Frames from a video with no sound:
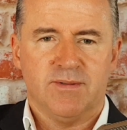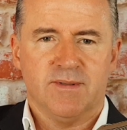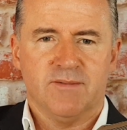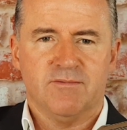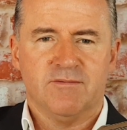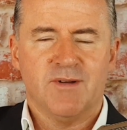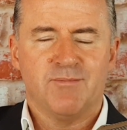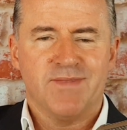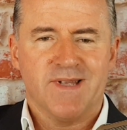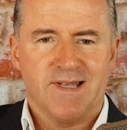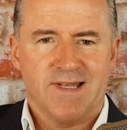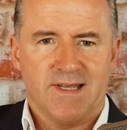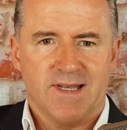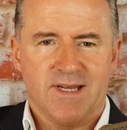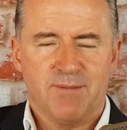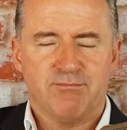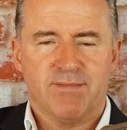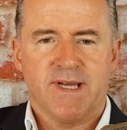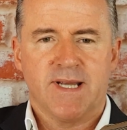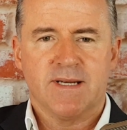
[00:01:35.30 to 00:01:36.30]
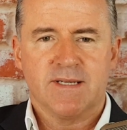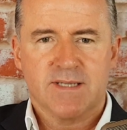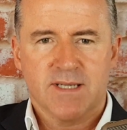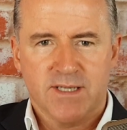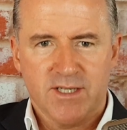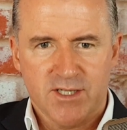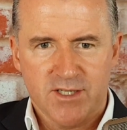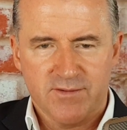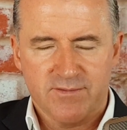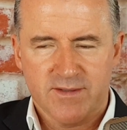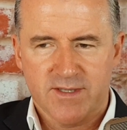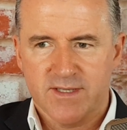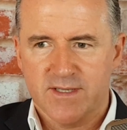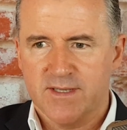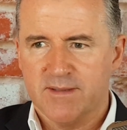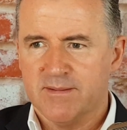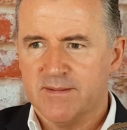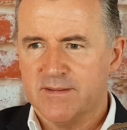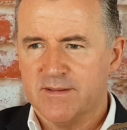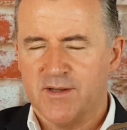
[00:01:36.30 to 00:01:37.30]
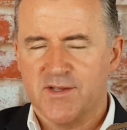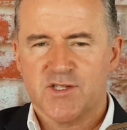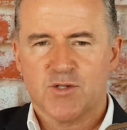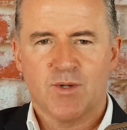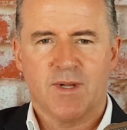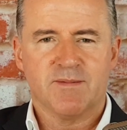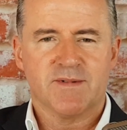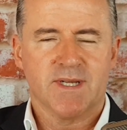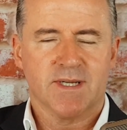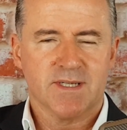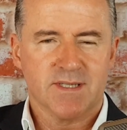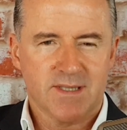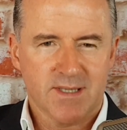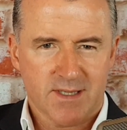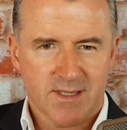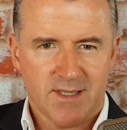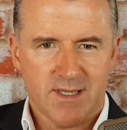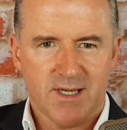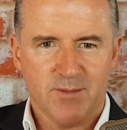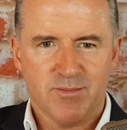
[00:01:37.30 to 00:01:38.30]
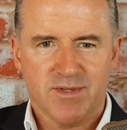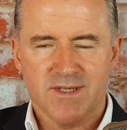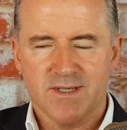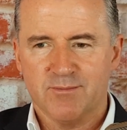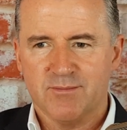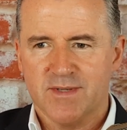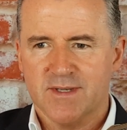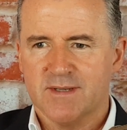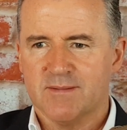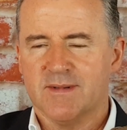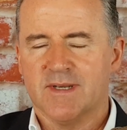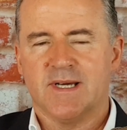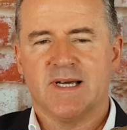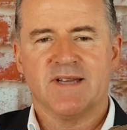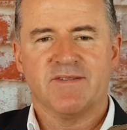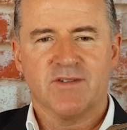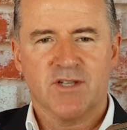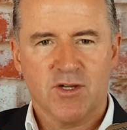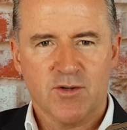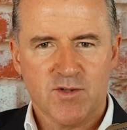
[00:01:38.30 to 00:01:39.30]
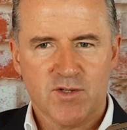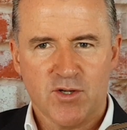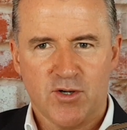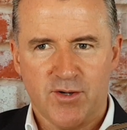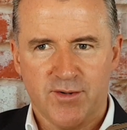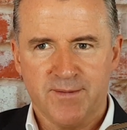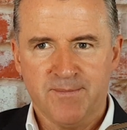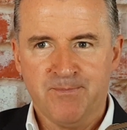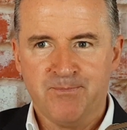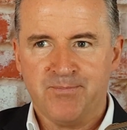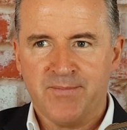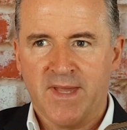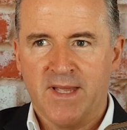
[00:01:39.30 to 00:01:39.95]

repaired, painted over, not swept under the carpet, but life goes on.